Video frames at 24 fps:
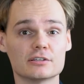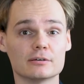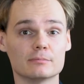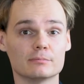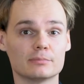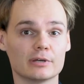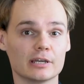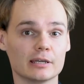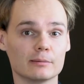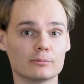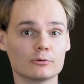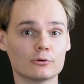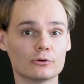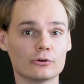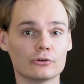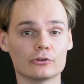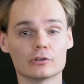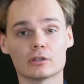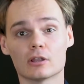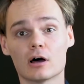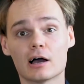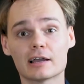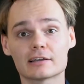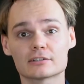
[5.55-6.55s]
to people who
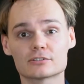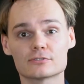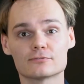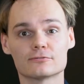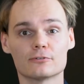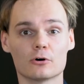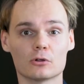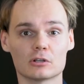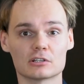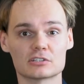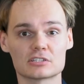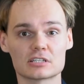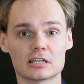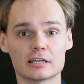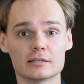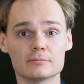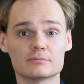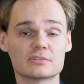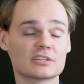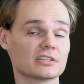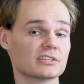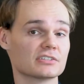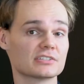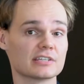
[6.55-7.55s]
like to fall asleep
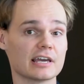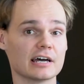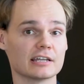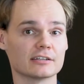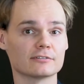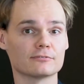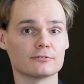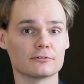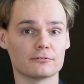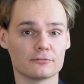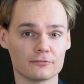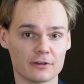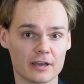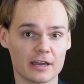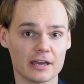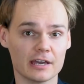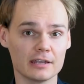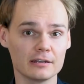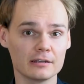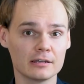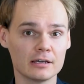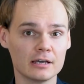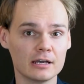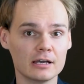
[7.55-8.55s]
to the sound of a
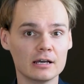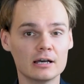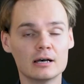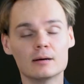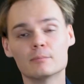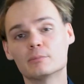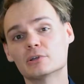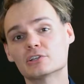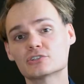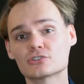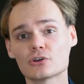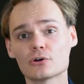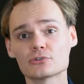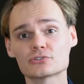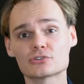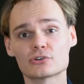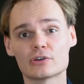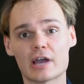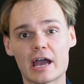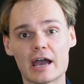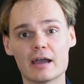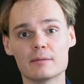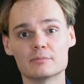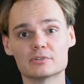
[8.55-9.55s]
fan, but is
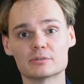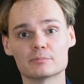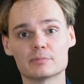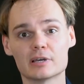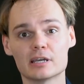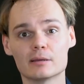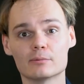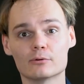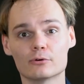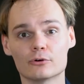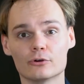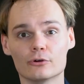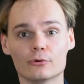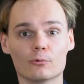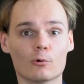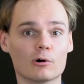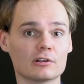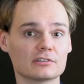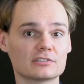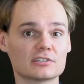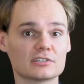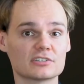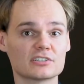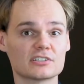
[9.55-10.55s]
also aimed at people who
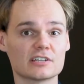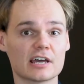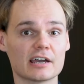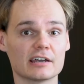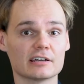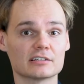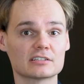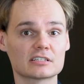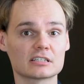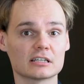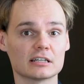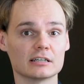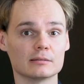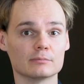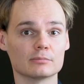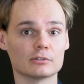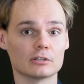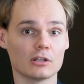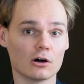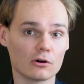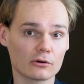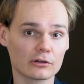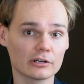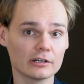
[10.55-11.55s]
want to stay asleep
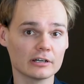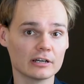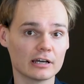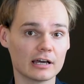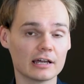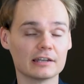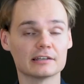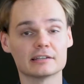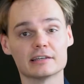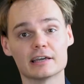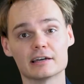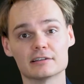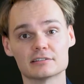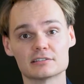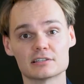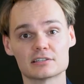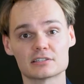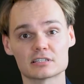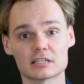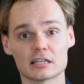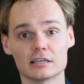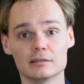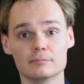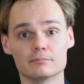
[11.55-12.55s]
longer and get to
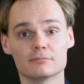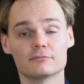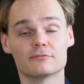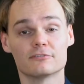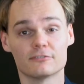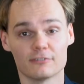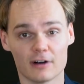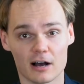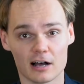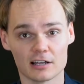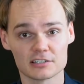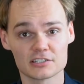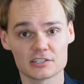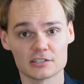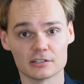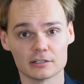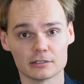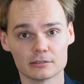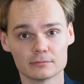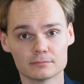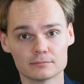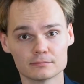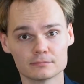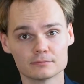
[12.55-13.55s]
sleep
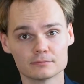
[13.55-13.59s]
faster.